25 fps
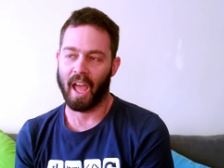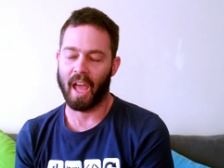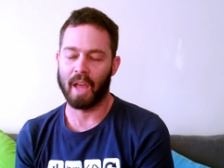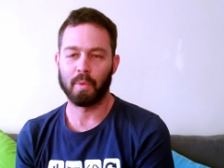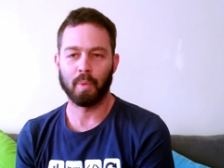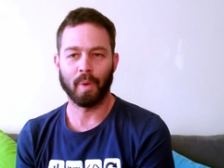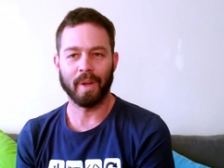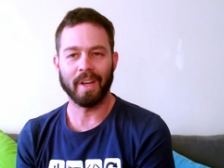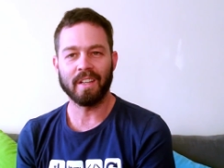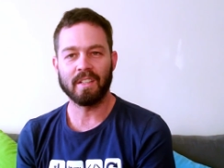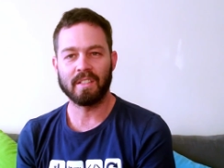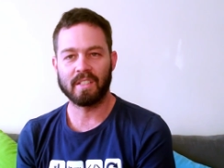
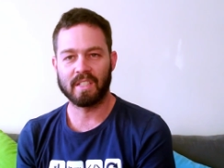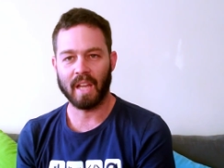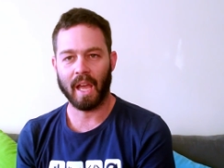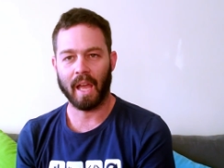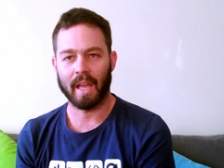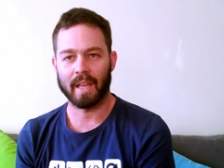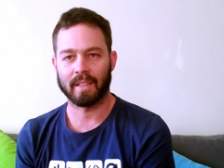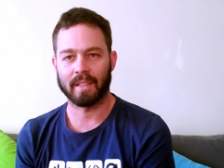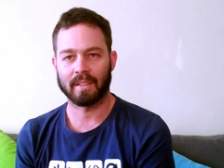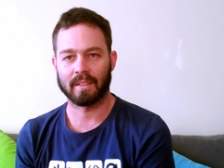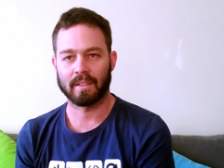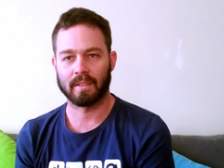and what it
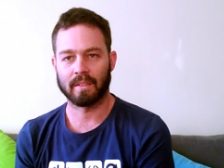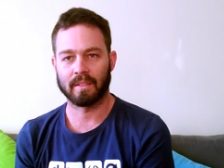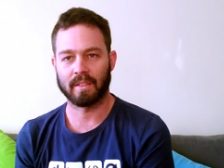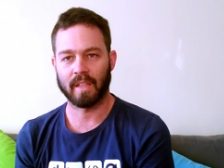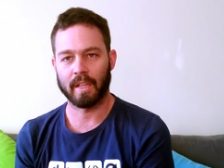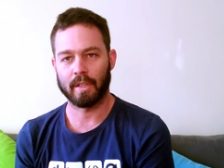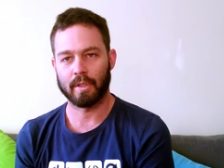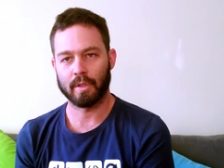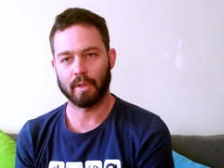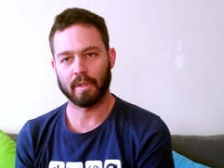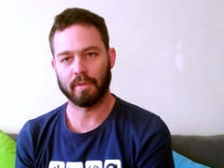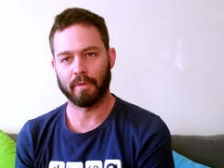does is
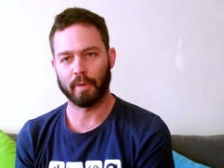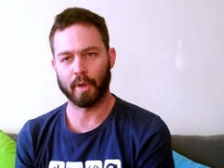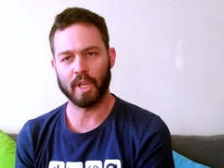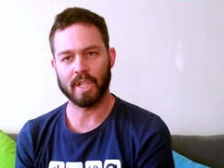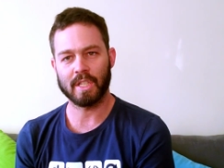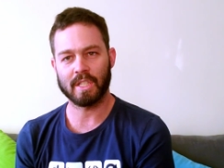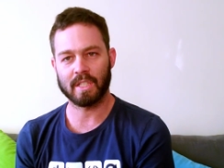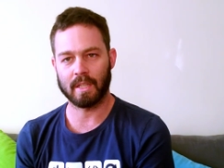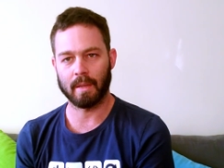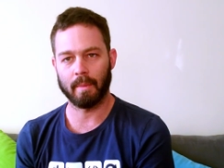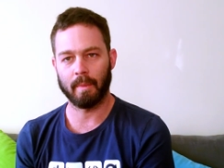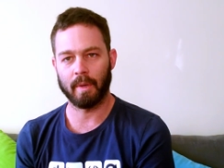they do it very
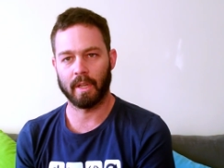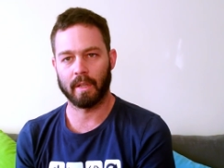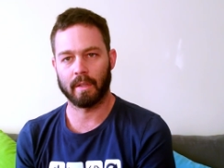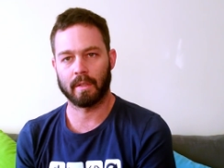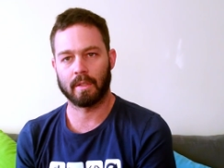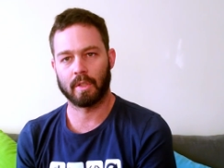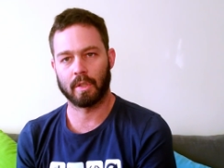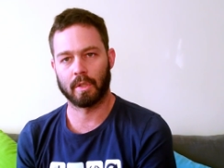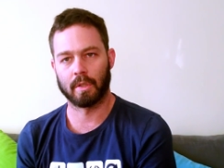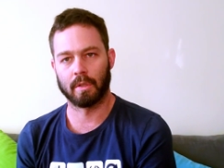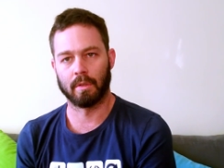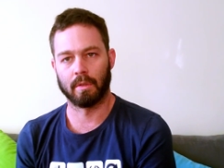similar
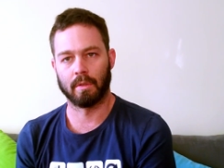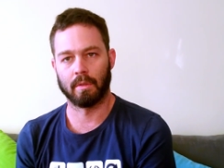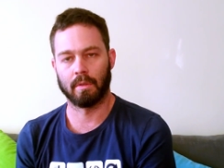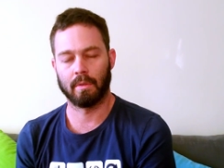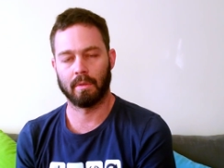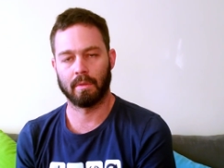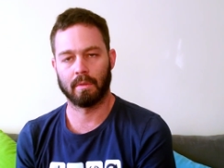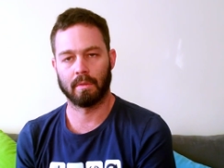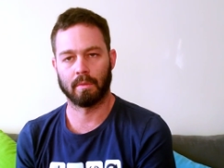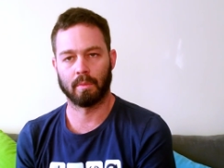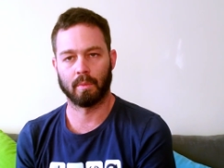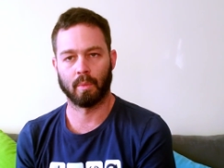to
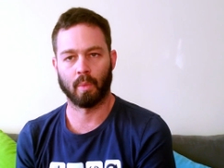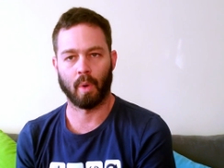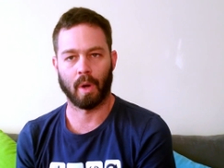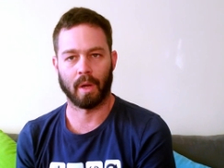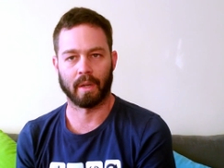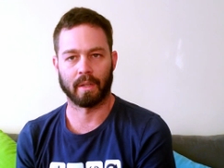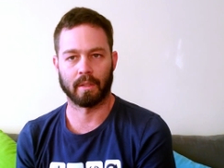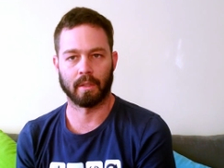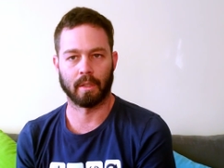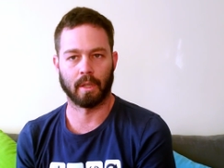what,